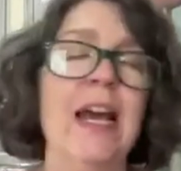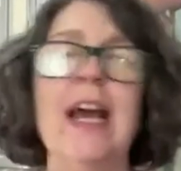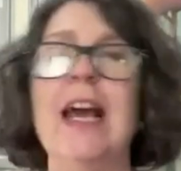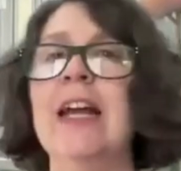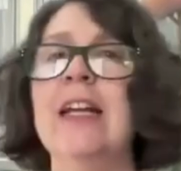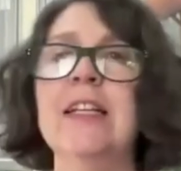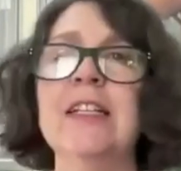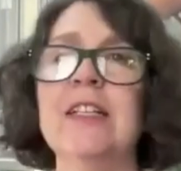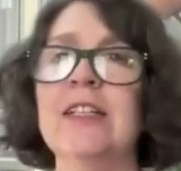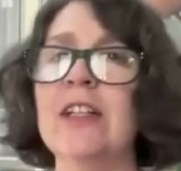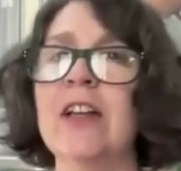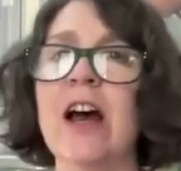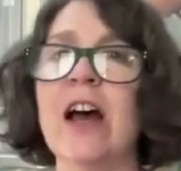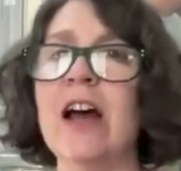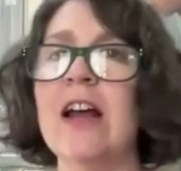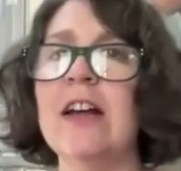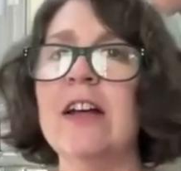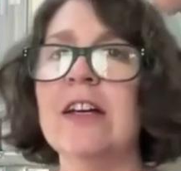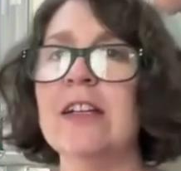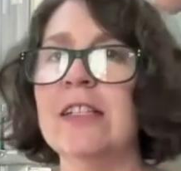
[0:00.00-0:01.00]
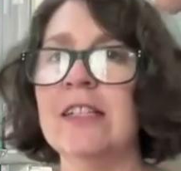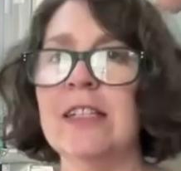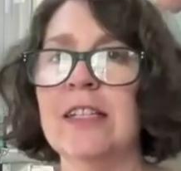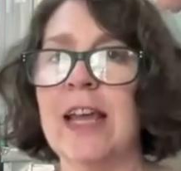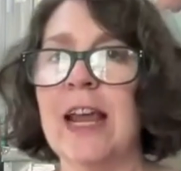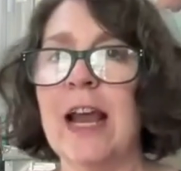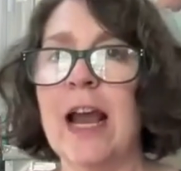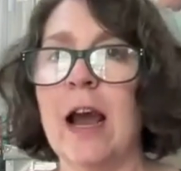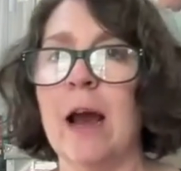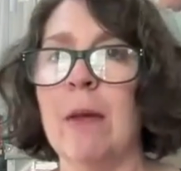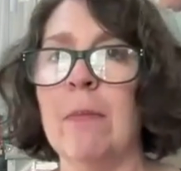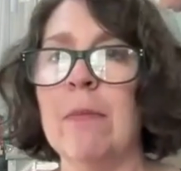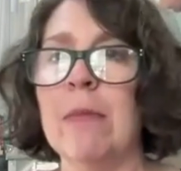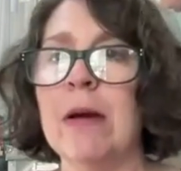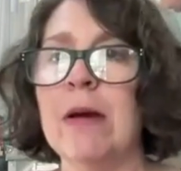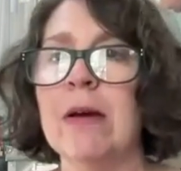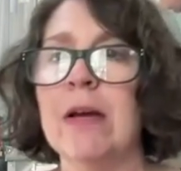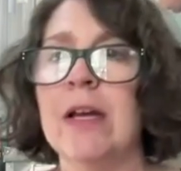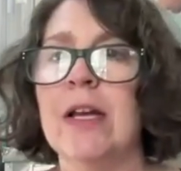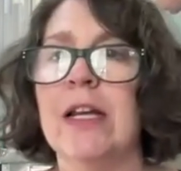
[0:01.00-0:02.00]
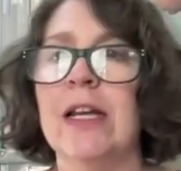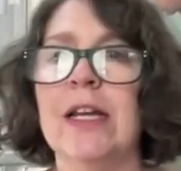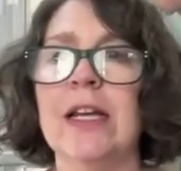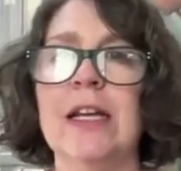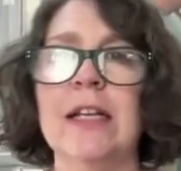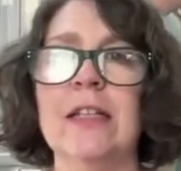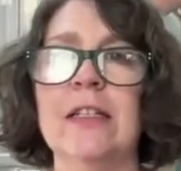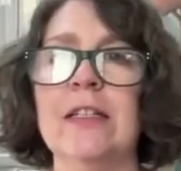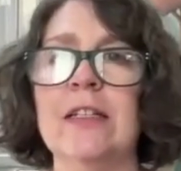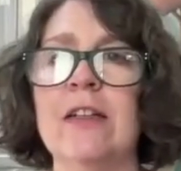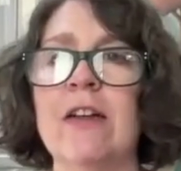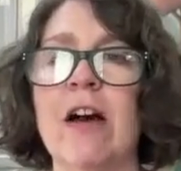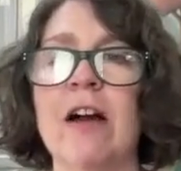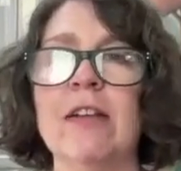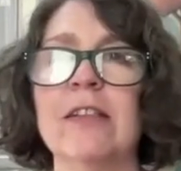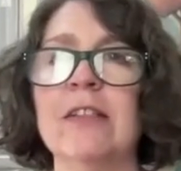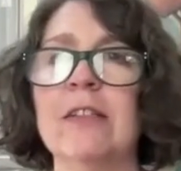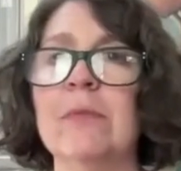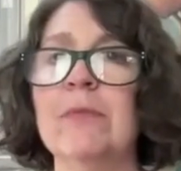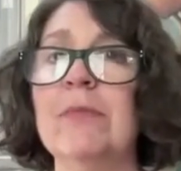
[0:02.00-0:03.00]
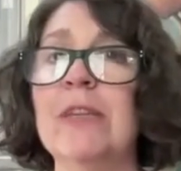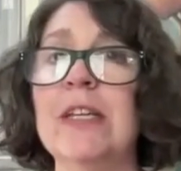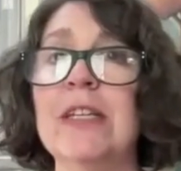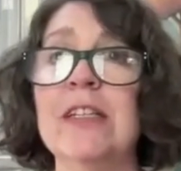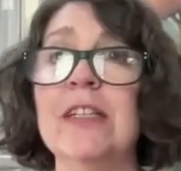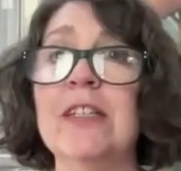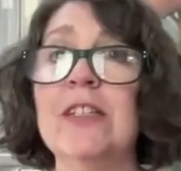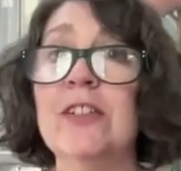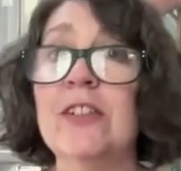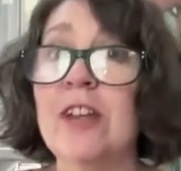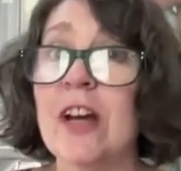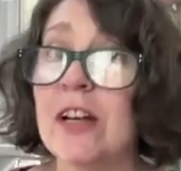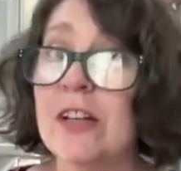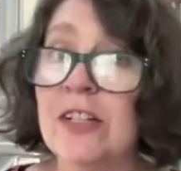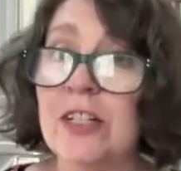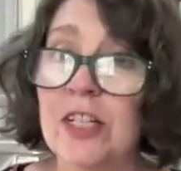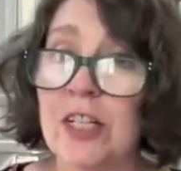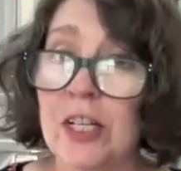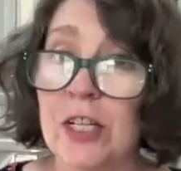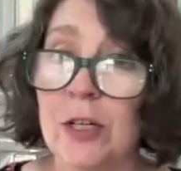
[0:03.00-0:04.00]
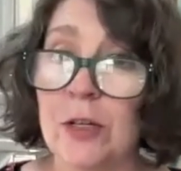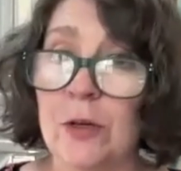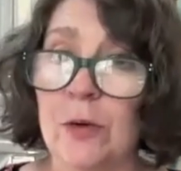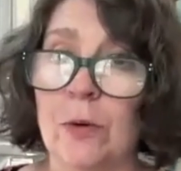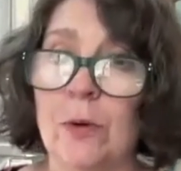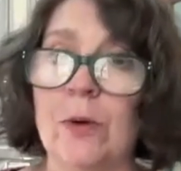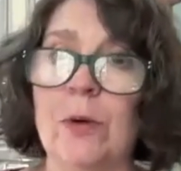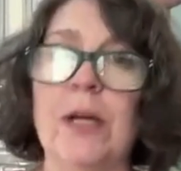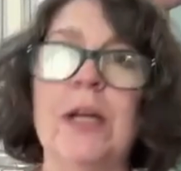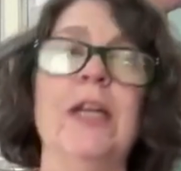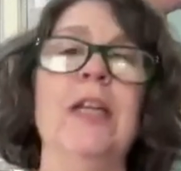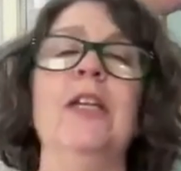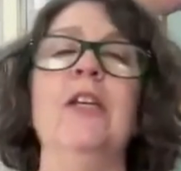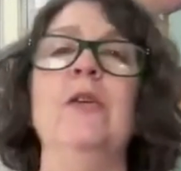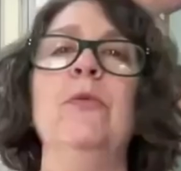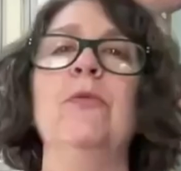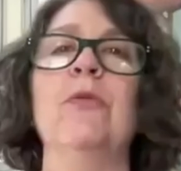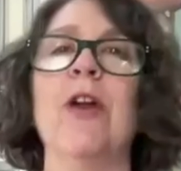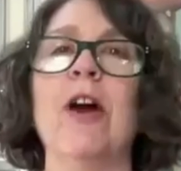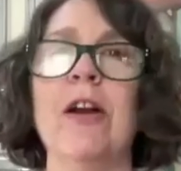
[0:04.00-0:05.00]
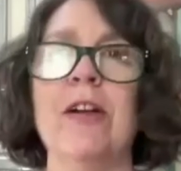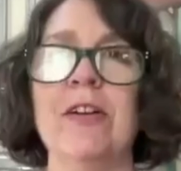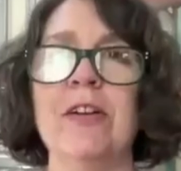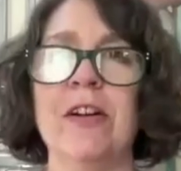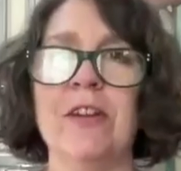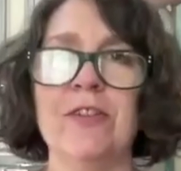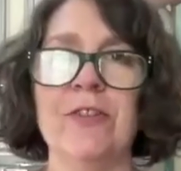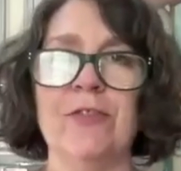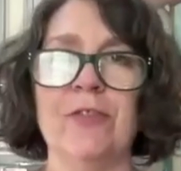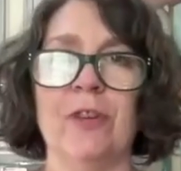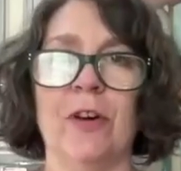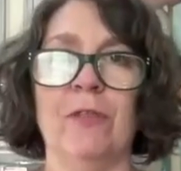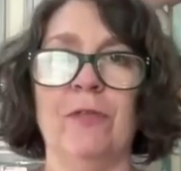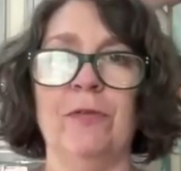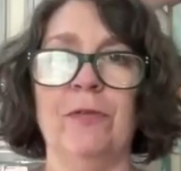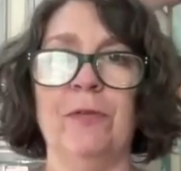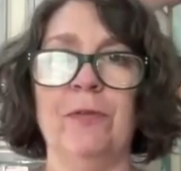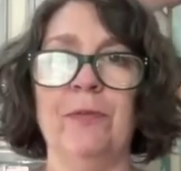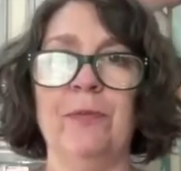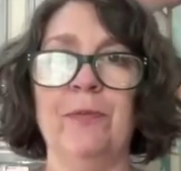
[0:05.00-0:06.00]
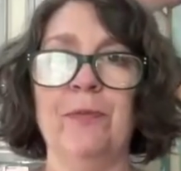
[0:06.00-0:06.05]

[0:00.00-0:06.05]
And it's not a scam. It's not something that's done to you. You brought it on yourself.